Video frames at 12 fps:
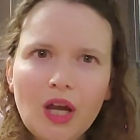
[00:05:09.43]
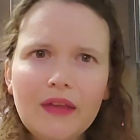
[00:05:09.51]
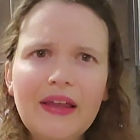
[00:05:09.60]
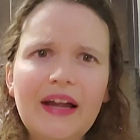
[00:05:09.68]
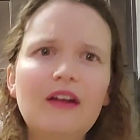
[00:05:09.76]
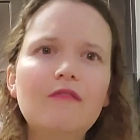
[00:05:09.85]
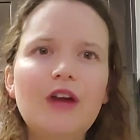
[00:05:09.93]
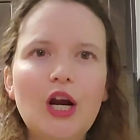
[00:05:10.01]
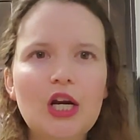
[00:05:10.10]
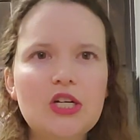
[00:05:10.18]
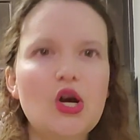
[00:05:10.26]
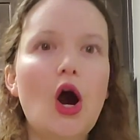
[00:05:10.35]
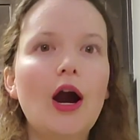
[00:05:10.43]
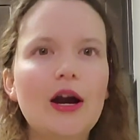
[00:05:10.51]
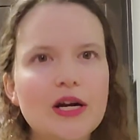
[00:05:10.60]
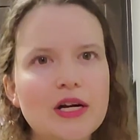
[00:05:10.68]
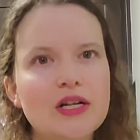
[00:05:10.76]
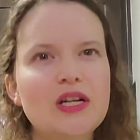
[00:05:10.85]
like a very
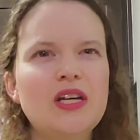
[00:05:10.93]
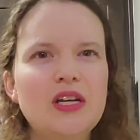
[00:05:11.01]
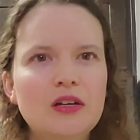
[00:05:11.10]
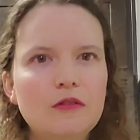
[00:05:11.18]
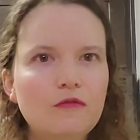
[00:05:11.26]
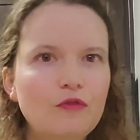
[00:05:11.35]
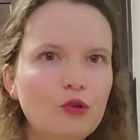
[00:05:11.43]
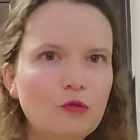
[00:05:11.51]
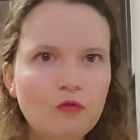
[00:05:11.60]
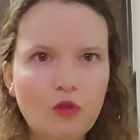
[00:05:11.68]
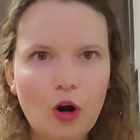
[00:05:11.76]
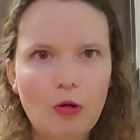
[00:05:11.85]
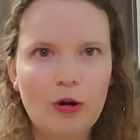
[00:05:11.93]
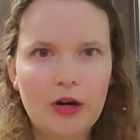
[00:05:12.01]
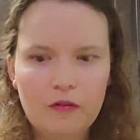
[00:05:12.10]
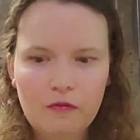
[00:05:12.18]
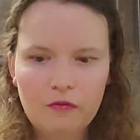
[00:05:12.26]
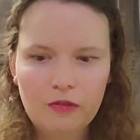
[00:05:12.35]
tart, fruit
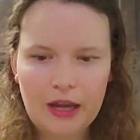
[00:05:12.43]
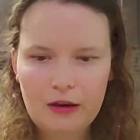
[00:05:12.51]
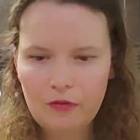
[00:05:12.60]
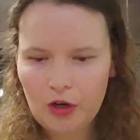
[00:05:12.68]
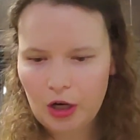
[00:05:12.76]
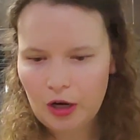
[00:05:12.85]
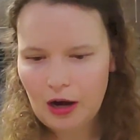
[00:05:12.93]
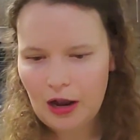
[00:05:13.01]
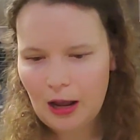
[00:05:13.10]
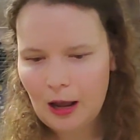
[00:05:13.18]
forward flavor